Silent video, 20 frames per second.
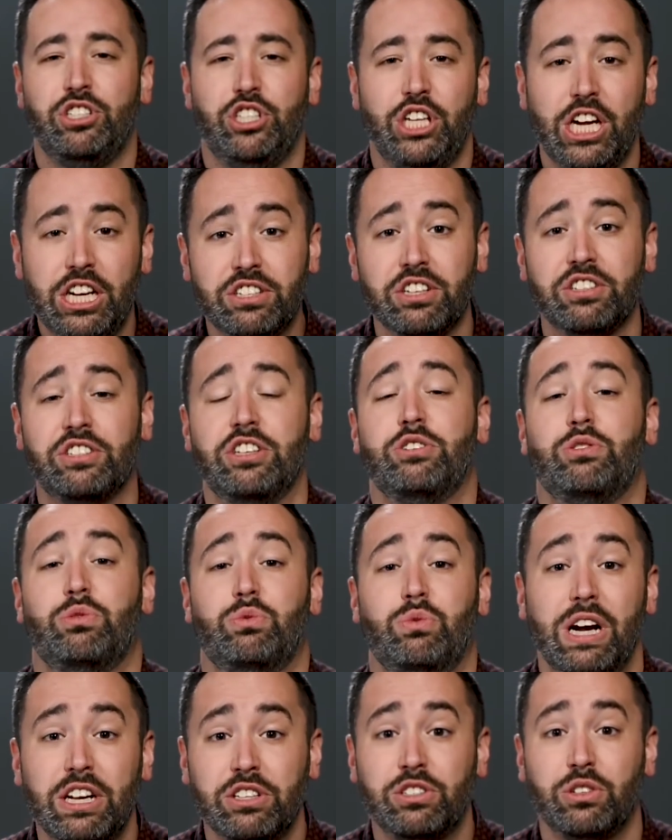Jesus as
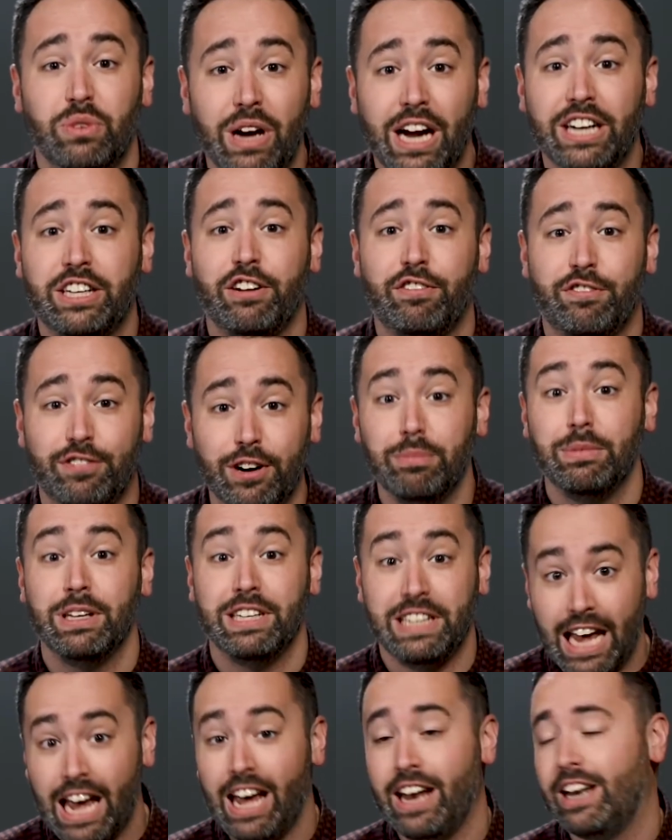resurrected from the
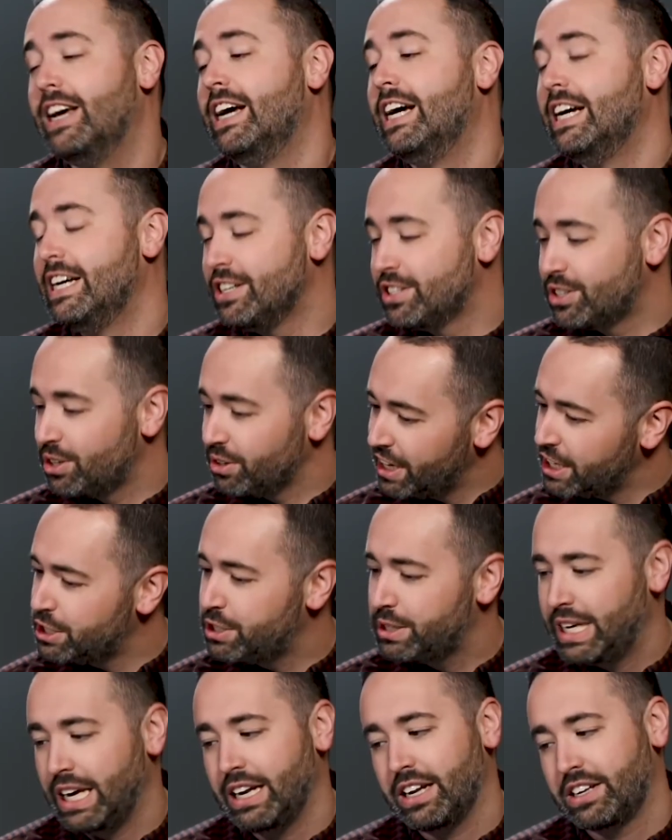dead? So
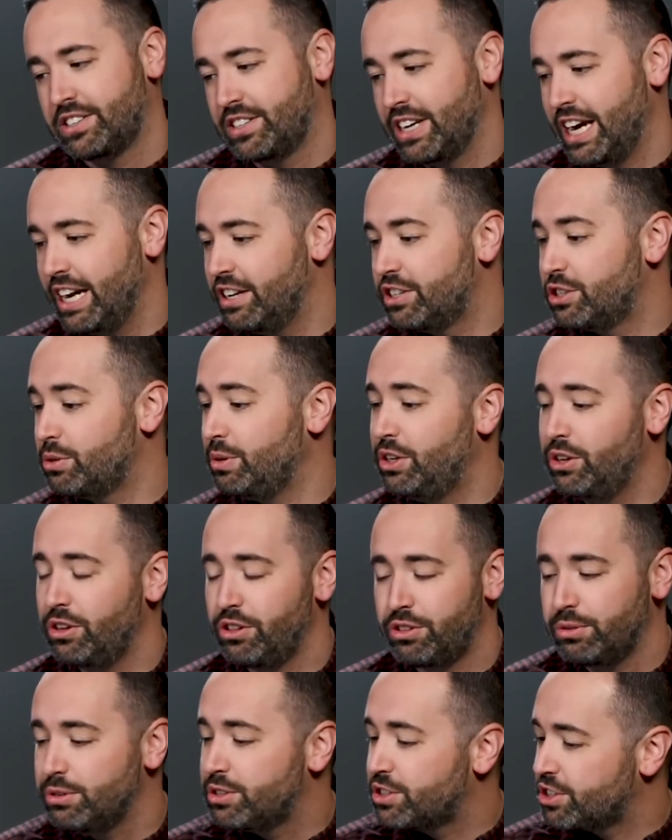let's get excited. So we do
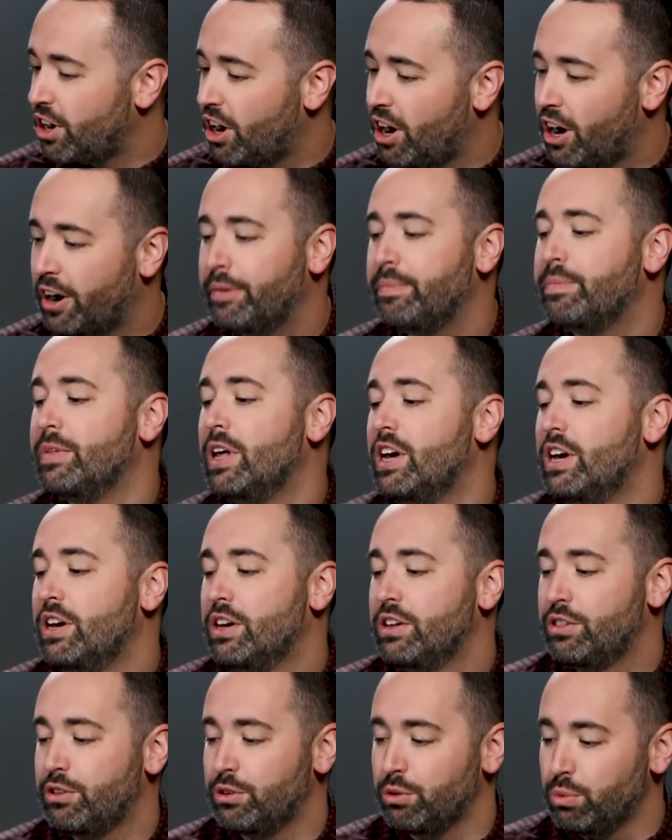it through song,
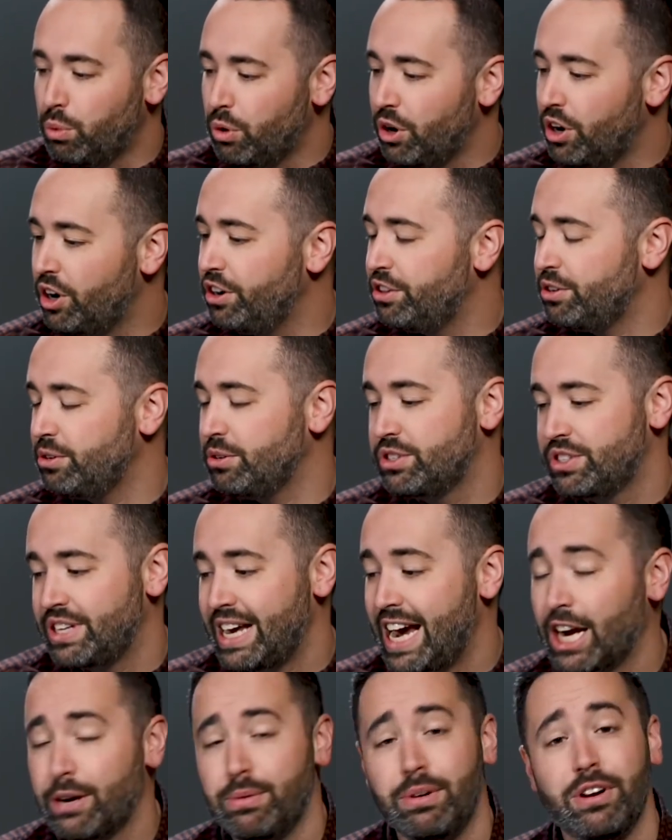through word, through
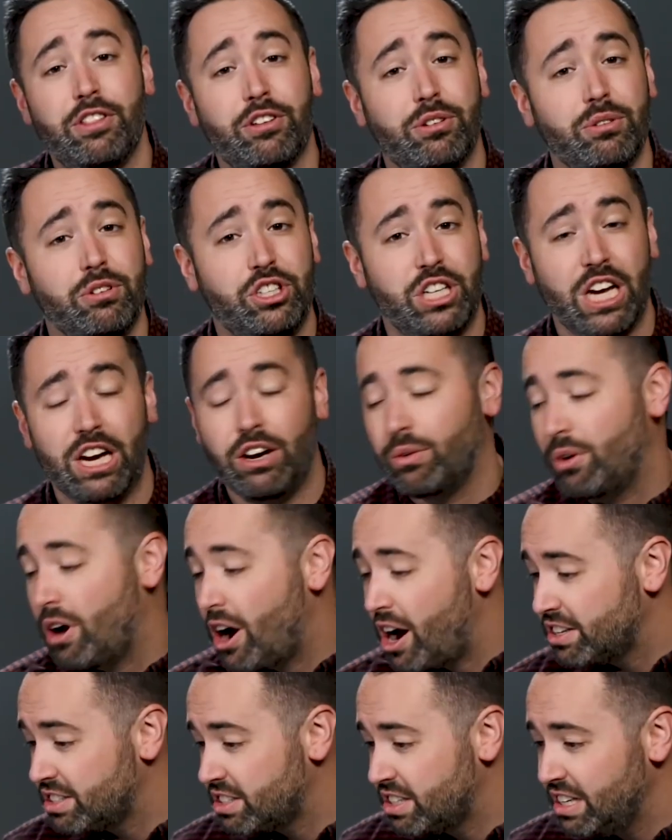sacrament, through
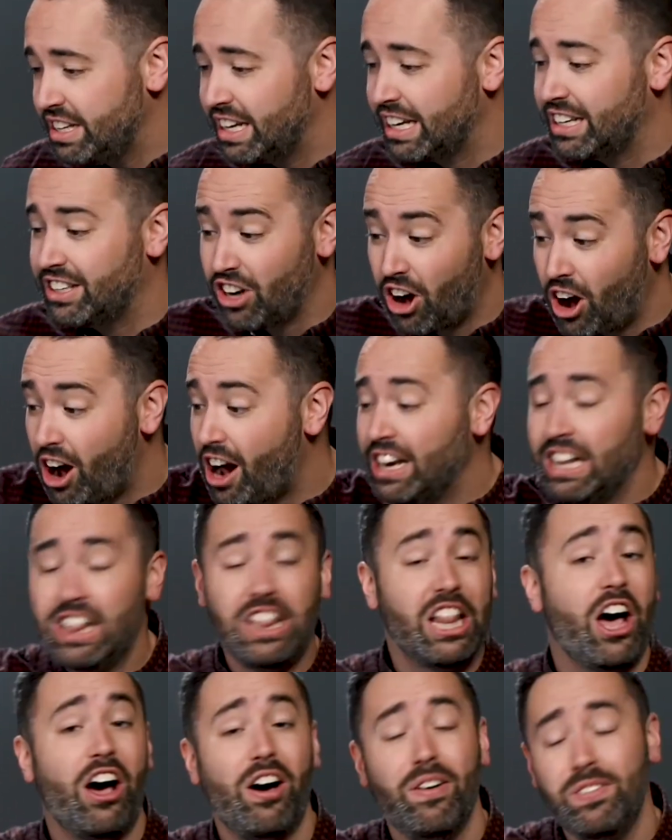generosity, that God
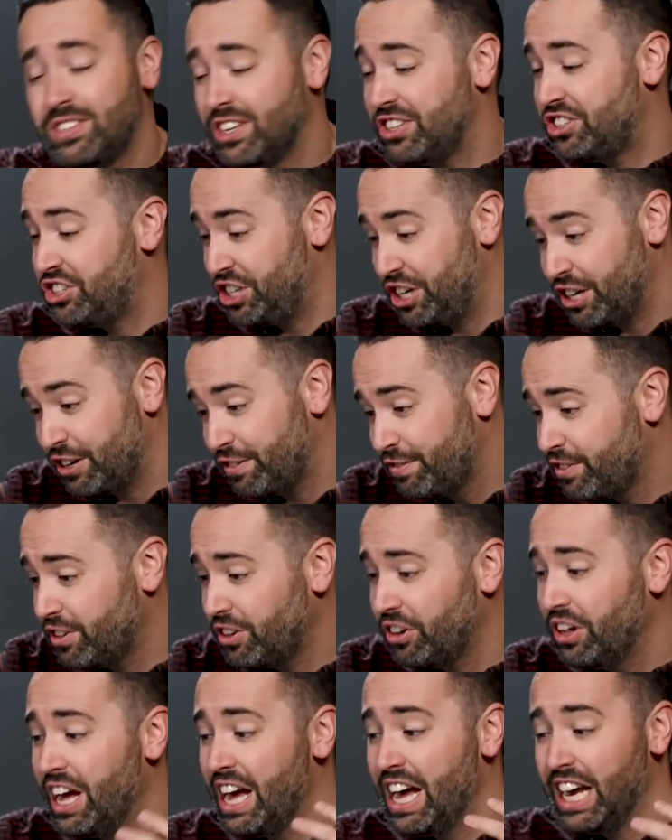loves a
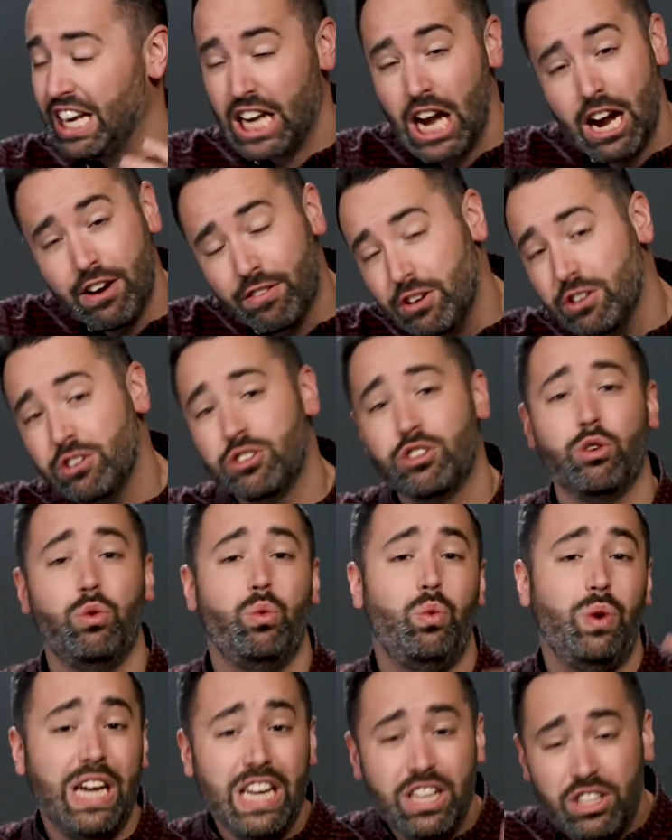cheerful giver. And so
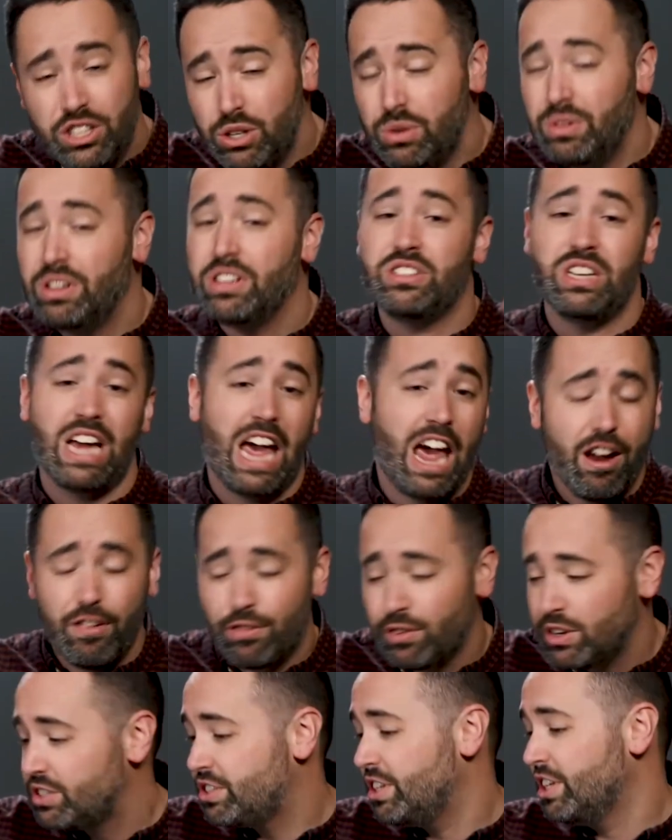we do this
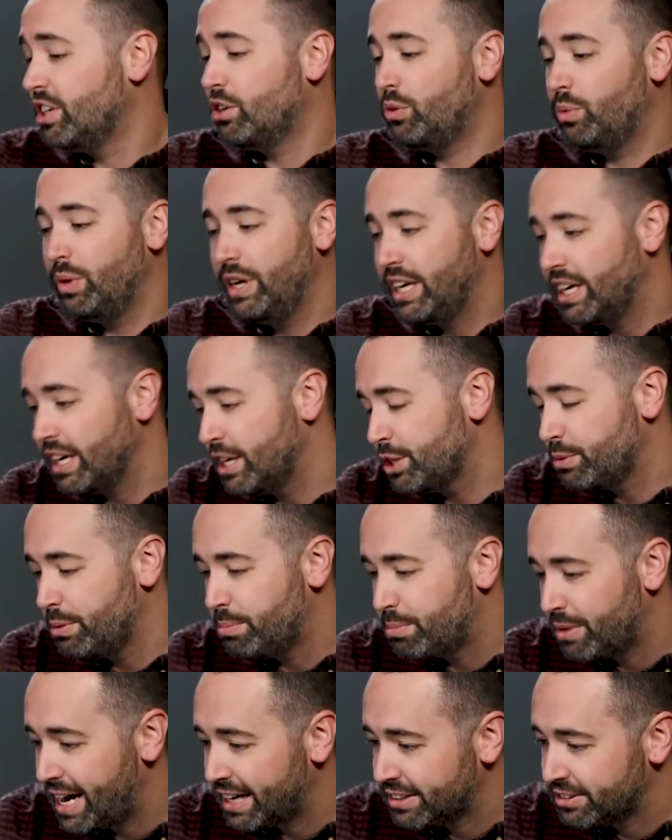every single week as we
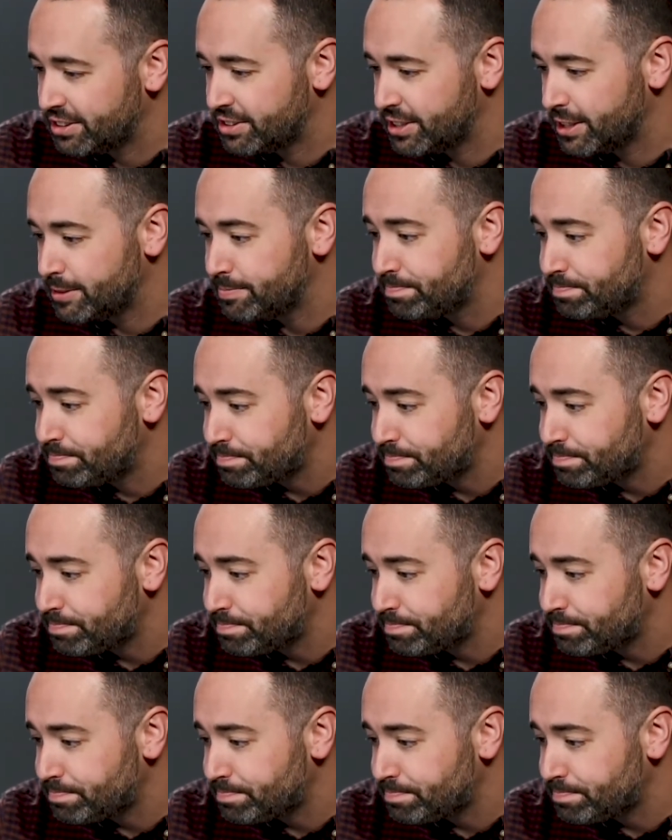practice it.